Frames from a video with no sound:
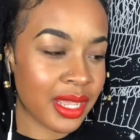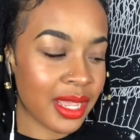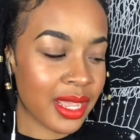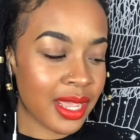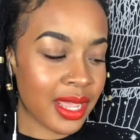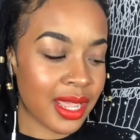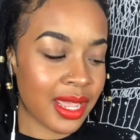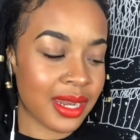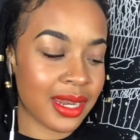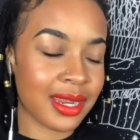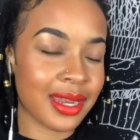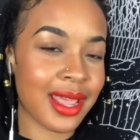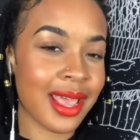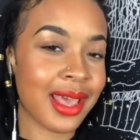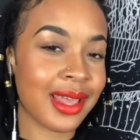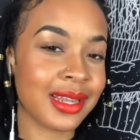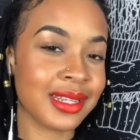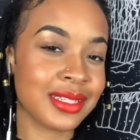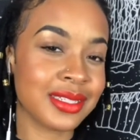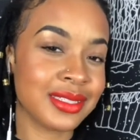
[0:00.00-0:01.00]
and it
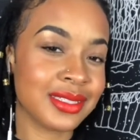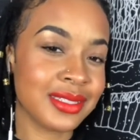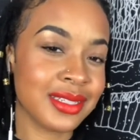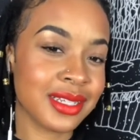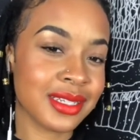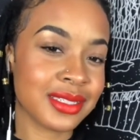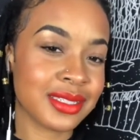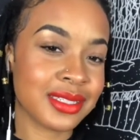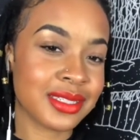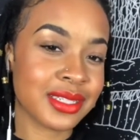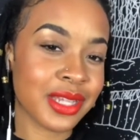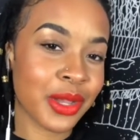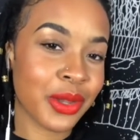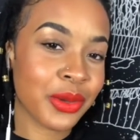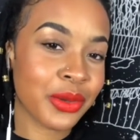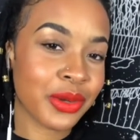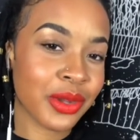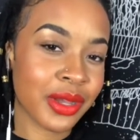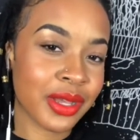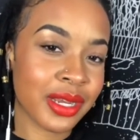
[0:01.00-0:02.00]
had a stone
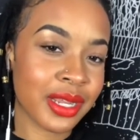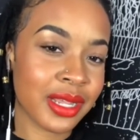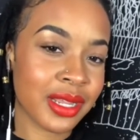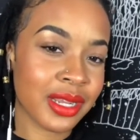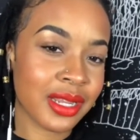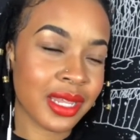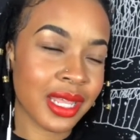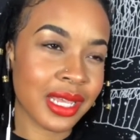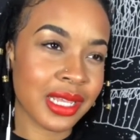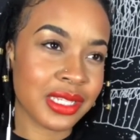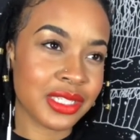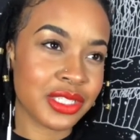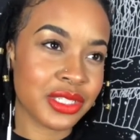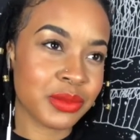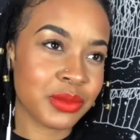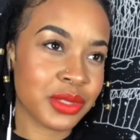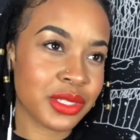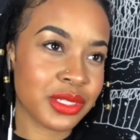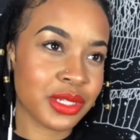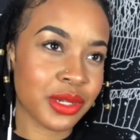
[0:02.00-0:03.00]
on it, like a
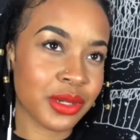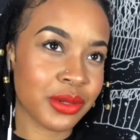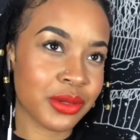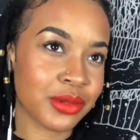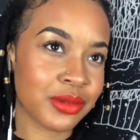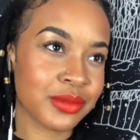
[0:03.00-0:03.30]
gemstone.